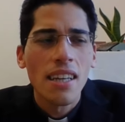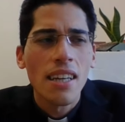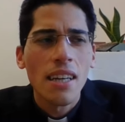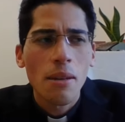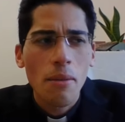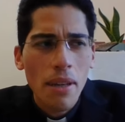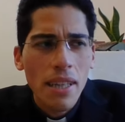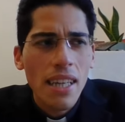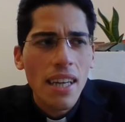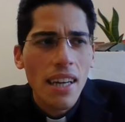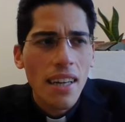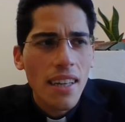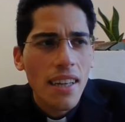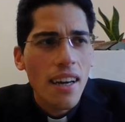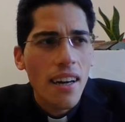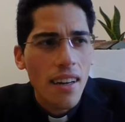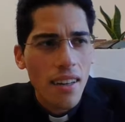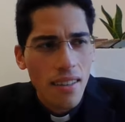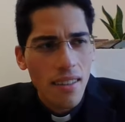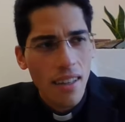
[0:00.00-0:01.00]
I'm like,
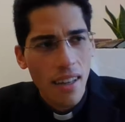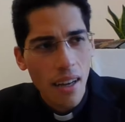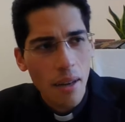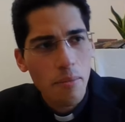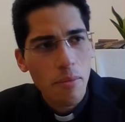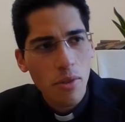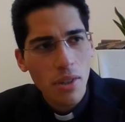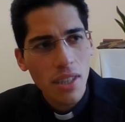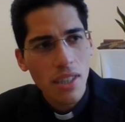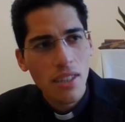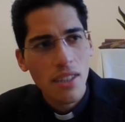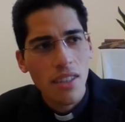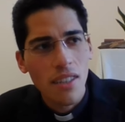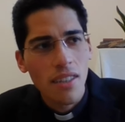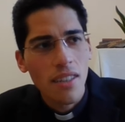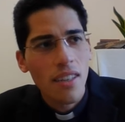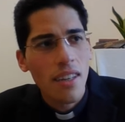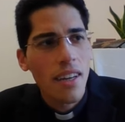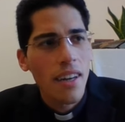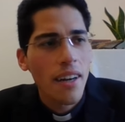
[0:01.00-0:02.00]
yeah, I'm
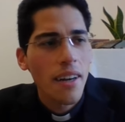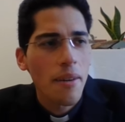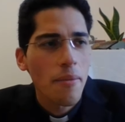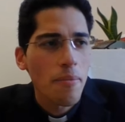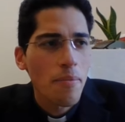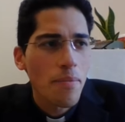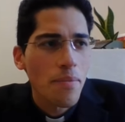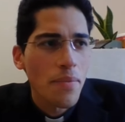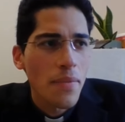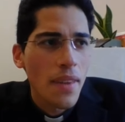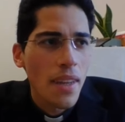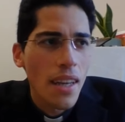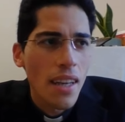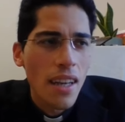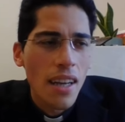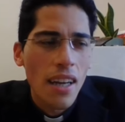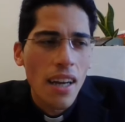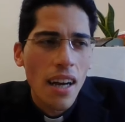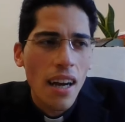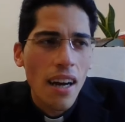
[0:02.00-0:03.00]
Christian. Am
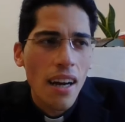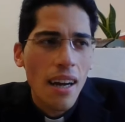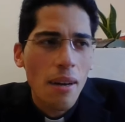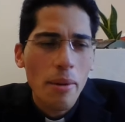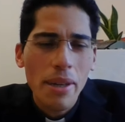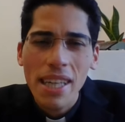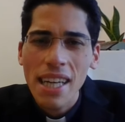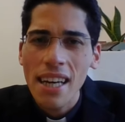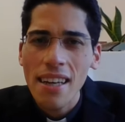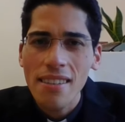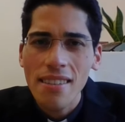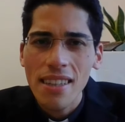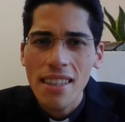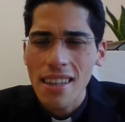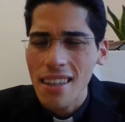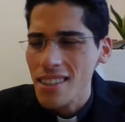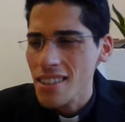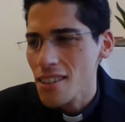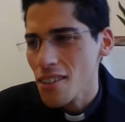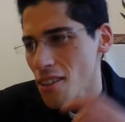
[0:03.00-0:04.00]
I Catholic?
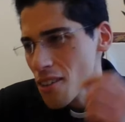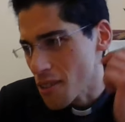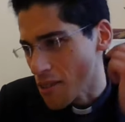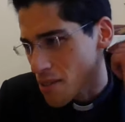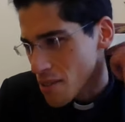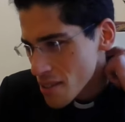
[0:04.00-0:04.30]
I don't know.